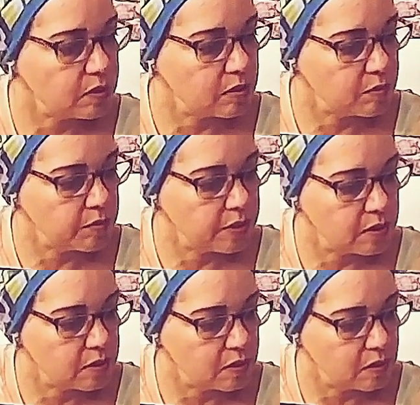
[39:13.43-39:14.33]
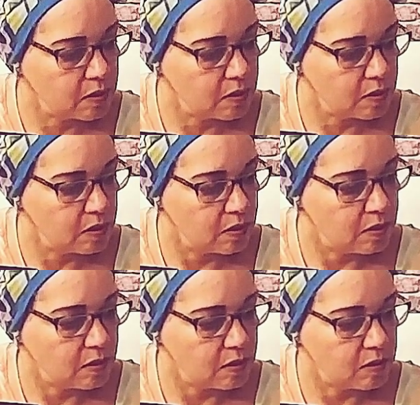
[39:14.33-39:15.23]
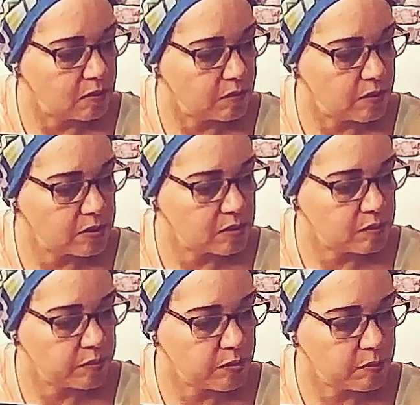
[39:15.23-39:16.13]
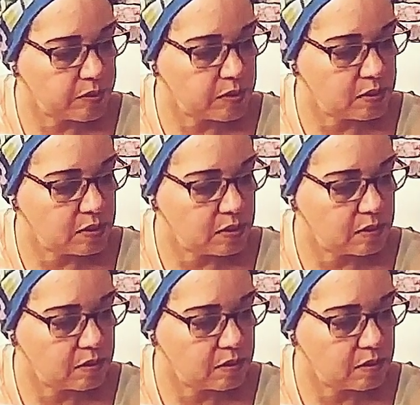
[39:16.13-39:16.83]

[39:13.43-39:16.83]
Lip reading: little bit. There was some purple in there.